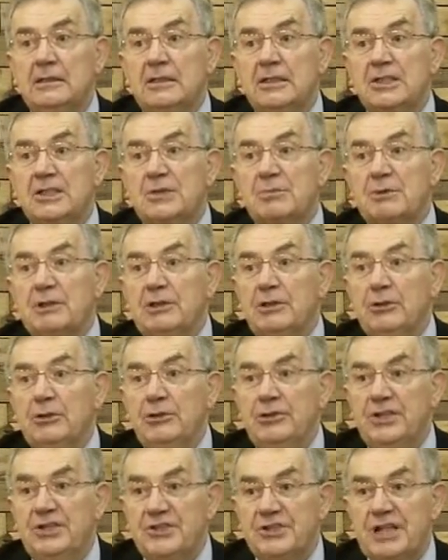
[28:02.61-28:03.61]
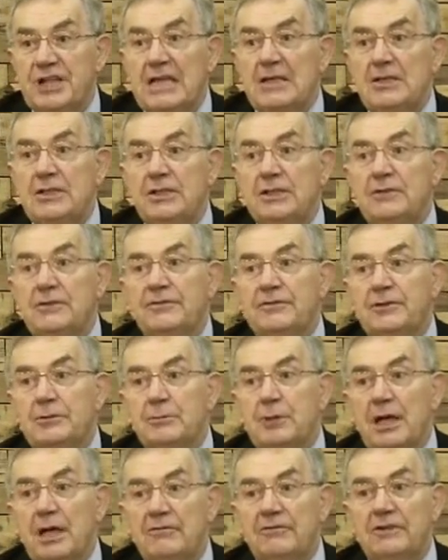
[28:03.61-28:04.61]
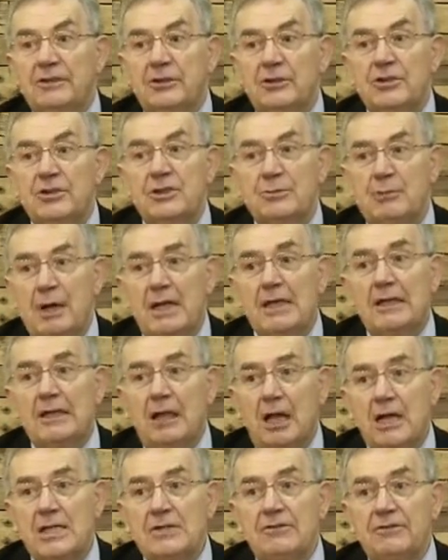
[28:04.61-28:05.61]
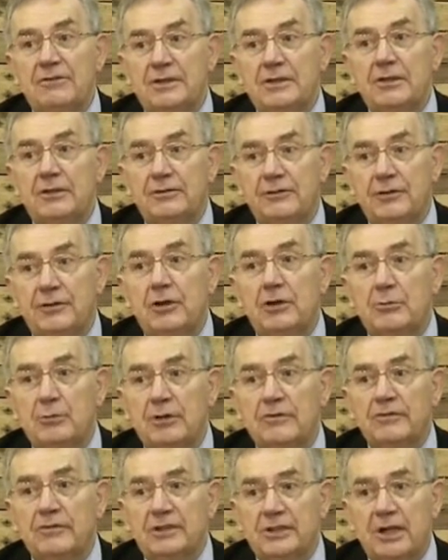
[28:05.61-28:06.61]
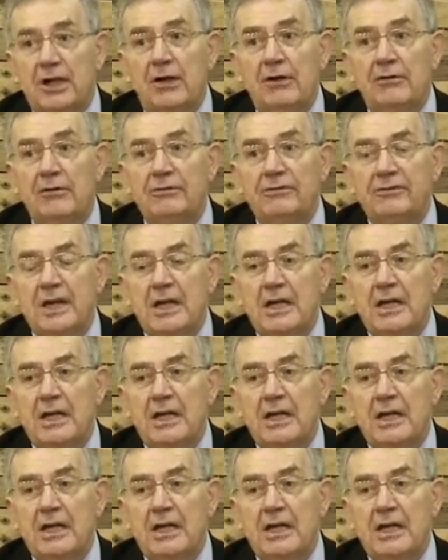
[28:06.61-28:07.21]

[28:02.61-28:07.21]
the Spirit who descended from heaven onto my life in the form of a dove,